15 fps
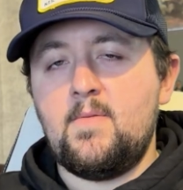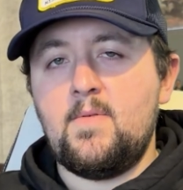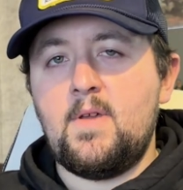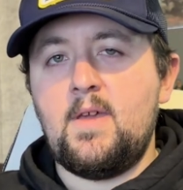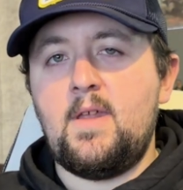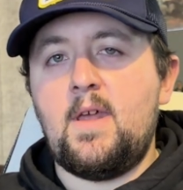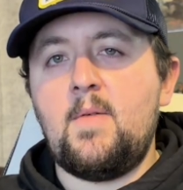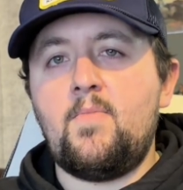
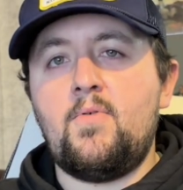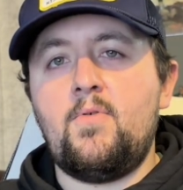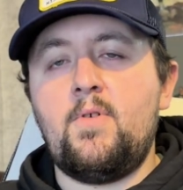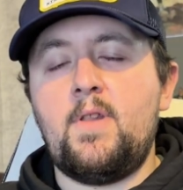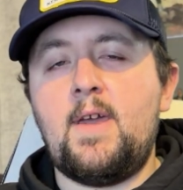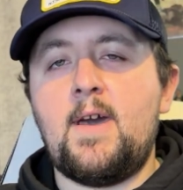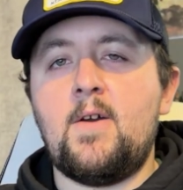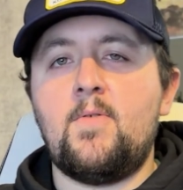and I pull
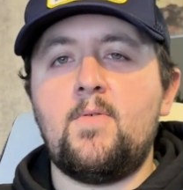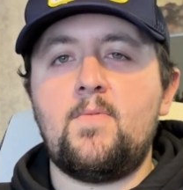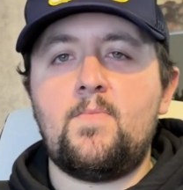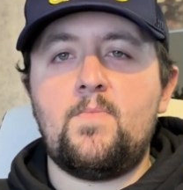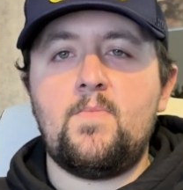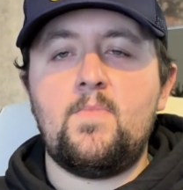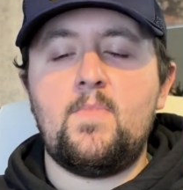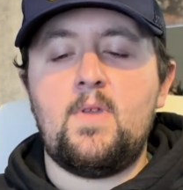it out
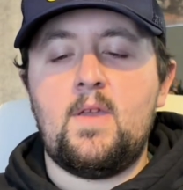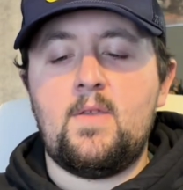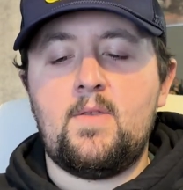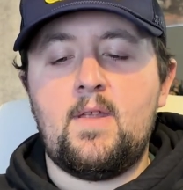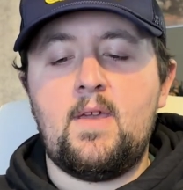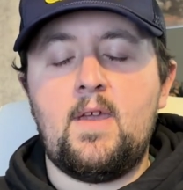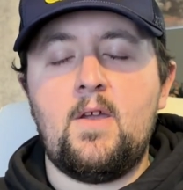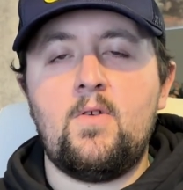and
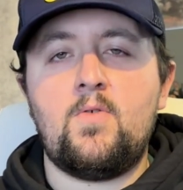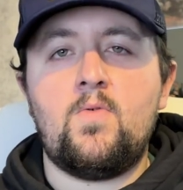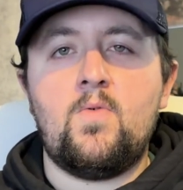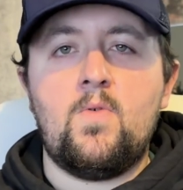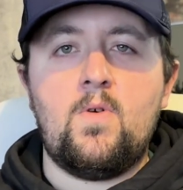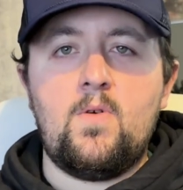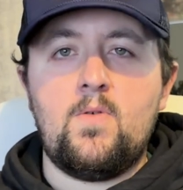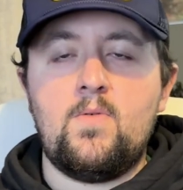let it air cool.